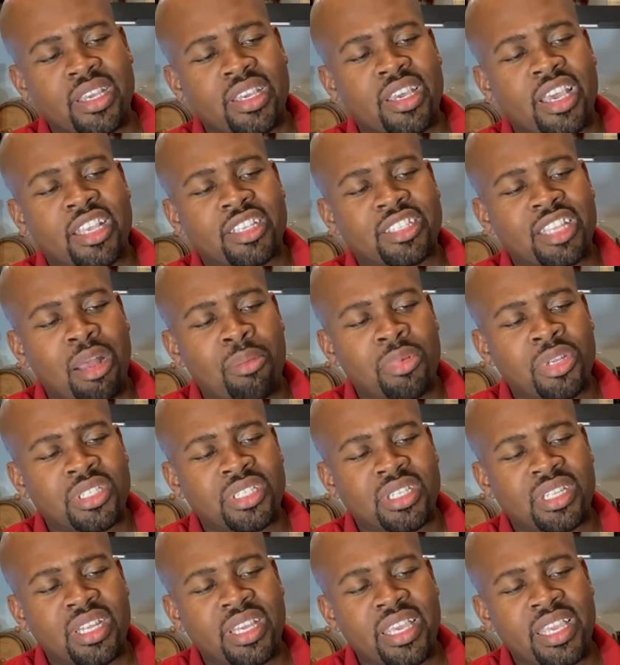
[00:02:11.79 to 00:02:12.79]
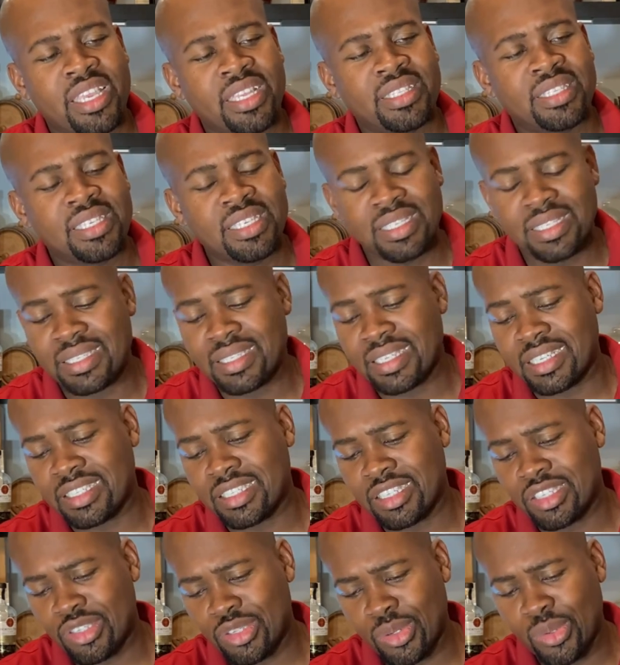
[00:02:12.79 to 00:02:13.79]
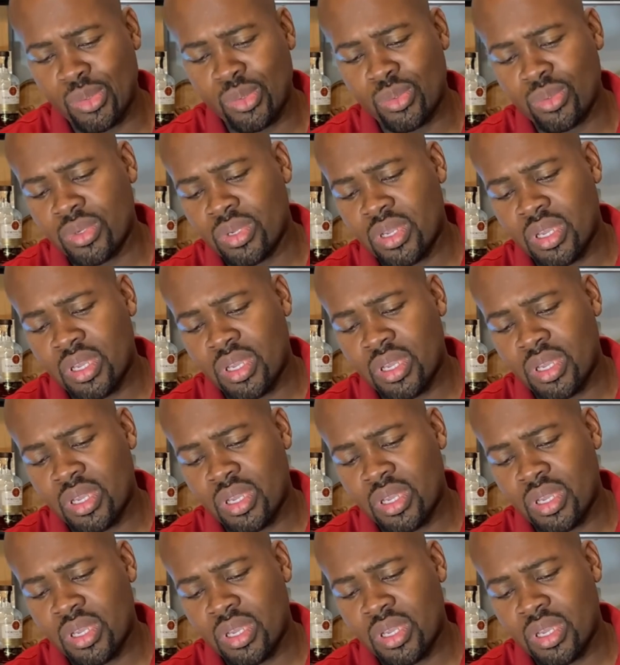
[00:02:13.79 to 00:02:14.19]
Established in 1862.